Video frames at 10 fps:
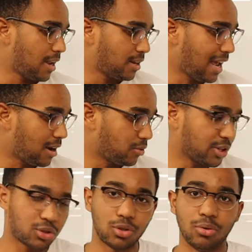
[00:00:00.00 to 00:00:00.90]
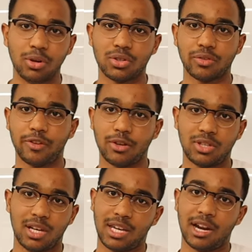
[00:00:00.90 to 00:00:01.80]
And now there's two units of flow
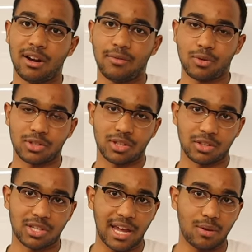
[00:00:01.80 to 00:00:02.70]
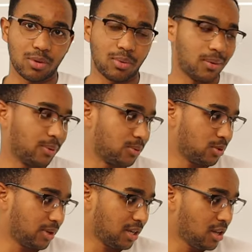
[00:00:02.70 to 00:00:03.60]
sitting here if we're still staying with what we were
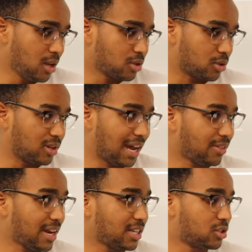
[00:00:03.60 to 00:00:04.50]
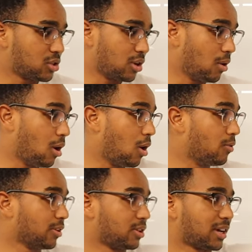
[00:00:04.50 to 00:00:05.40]
doing. So now that needs to go
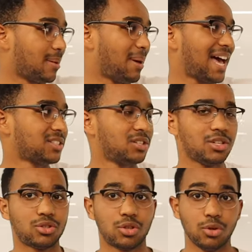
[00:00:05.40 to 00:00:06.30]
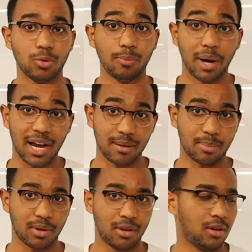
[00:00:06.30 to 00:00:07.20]
over the capacity two
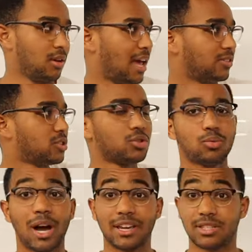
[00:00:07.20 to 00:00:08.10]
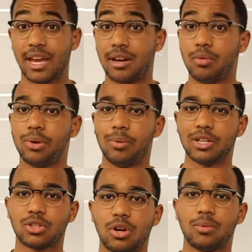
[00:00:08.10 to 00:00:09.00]
pipe. And this is why I said we
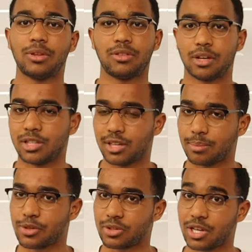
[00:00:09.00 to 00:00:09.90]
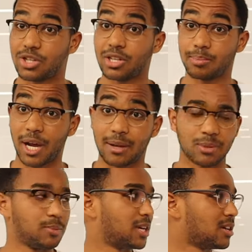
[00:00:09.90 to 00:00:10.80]
want to start with the conceptualization as
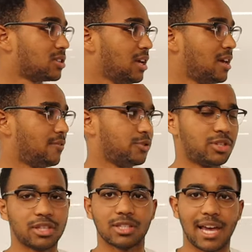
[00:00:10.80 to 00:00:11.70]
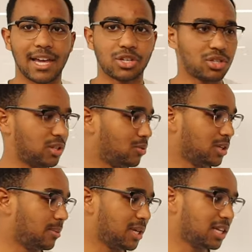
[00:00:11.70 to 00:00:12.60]
pipes, because if you see these edges and
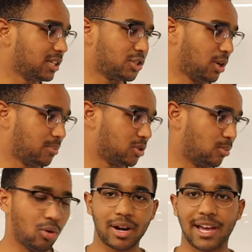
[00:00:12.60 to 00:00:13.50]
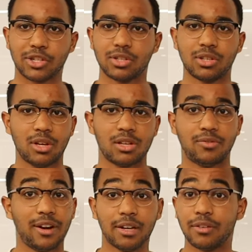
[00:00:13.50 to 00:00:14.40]
we immediately jump to more edges,
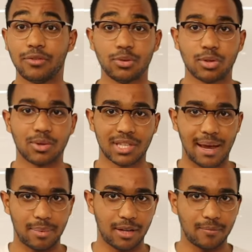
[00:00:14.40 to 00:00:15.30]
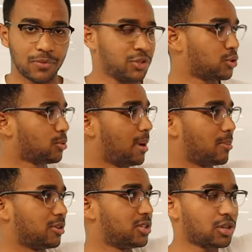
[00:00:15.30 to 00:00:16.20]
it's very confusing what's happening. Just
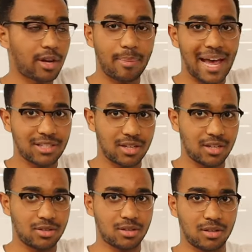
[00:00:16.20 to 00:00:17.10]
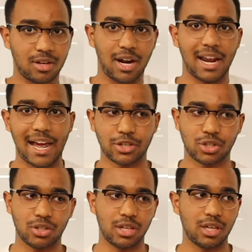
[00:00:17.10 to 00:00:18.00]
remember, these are capacities. They're not
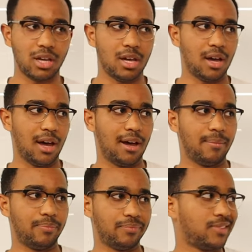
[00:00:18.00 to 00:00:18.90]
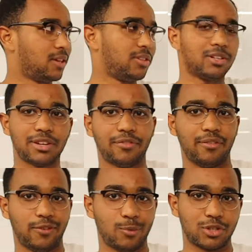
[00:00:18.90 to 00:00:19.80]
actually, um, they're
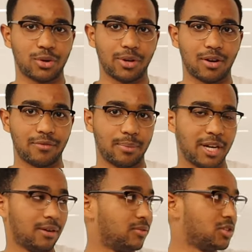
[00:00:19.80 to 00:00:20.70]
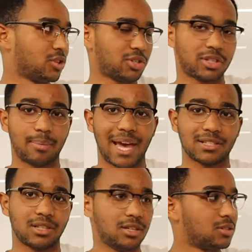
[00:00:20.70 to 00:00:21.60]
different from what's going on from here. These are just
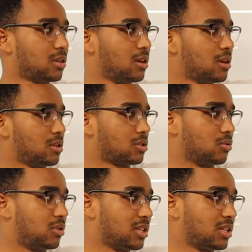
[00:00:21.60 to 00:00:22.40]
capacities. So